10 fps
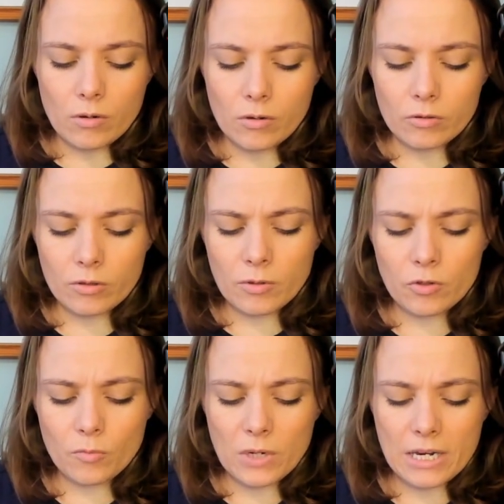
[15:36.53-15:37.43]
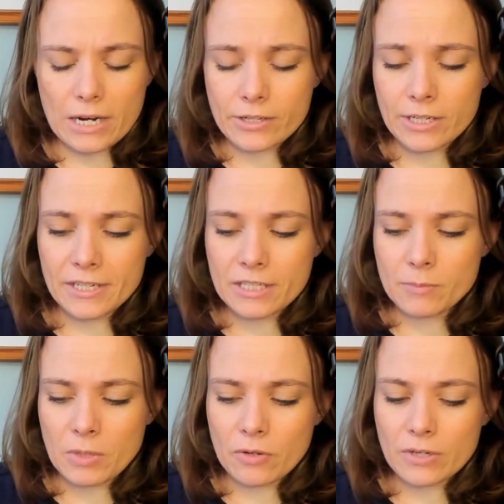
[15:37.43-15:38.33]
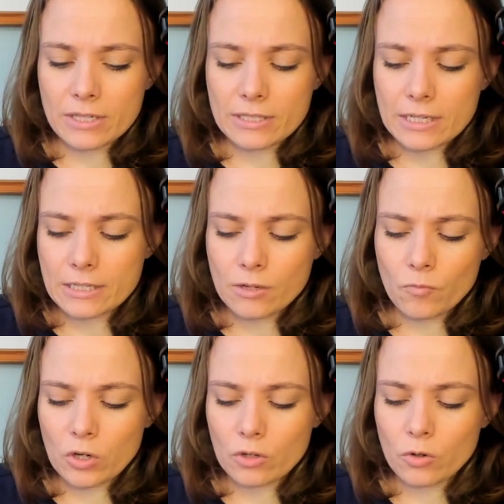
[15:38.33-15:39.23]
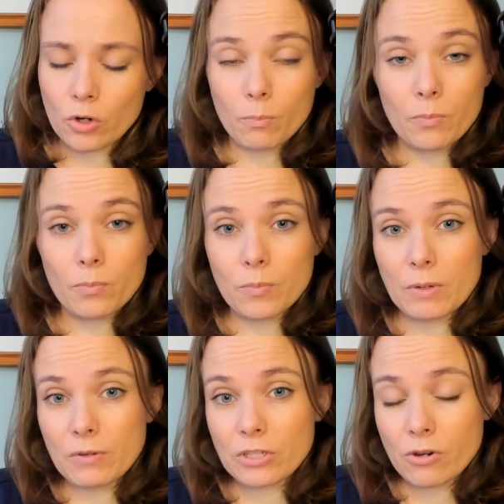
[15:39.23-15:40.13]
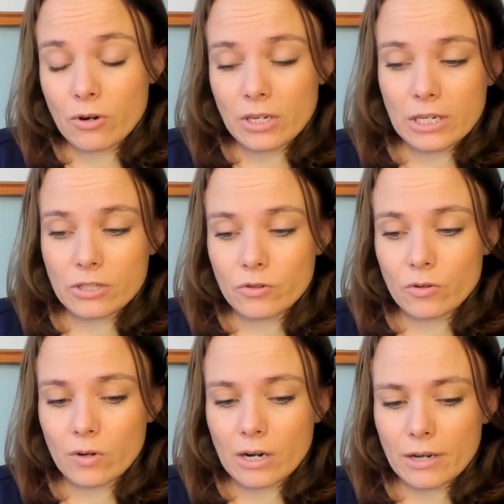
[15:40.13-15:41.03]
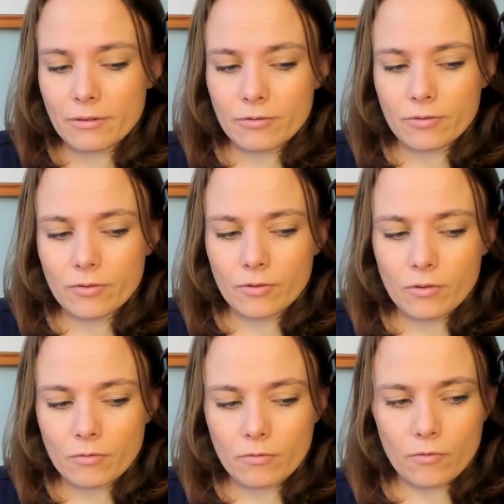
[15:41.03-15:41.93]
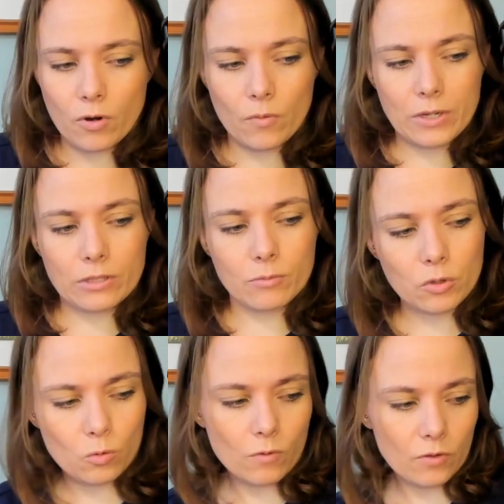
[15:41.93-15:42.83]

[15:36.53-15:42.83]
some of you may actually experience that someone could be returning into your life following some sort of